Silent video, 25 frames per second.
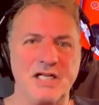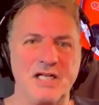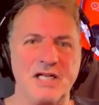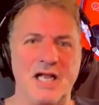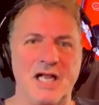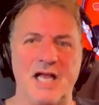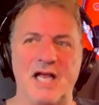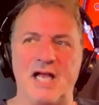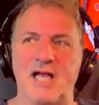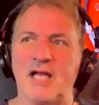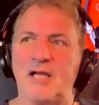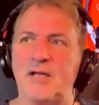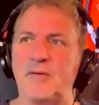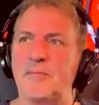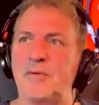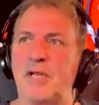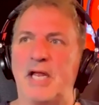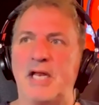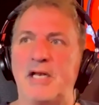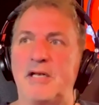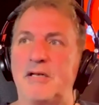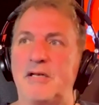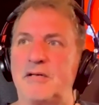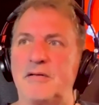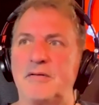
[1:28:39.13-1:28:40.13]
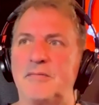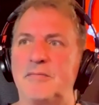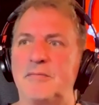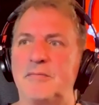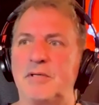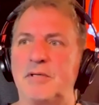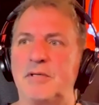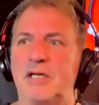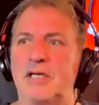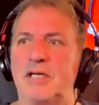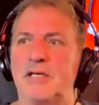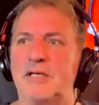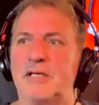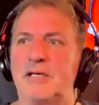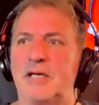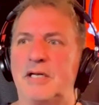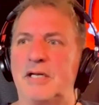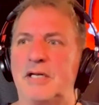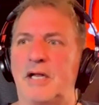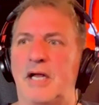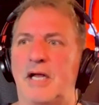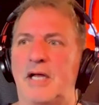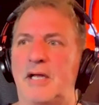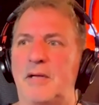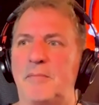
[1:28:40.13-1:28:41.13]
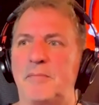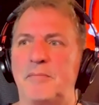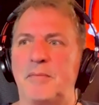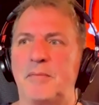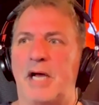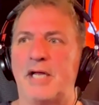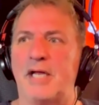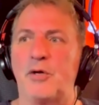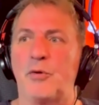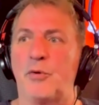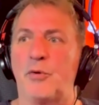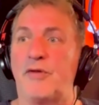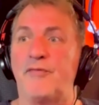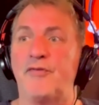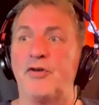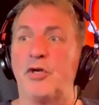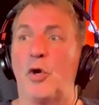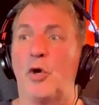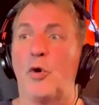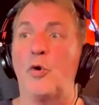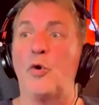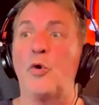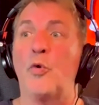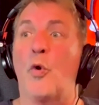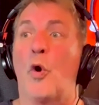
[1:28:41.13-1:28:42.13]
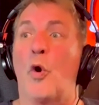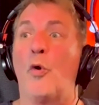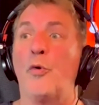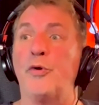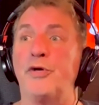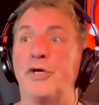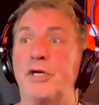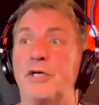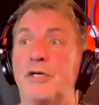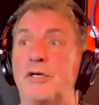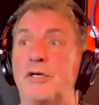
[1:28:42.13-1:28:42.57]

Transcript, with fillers: Uh, mm-hmm. and uh, I don't even know who owned it.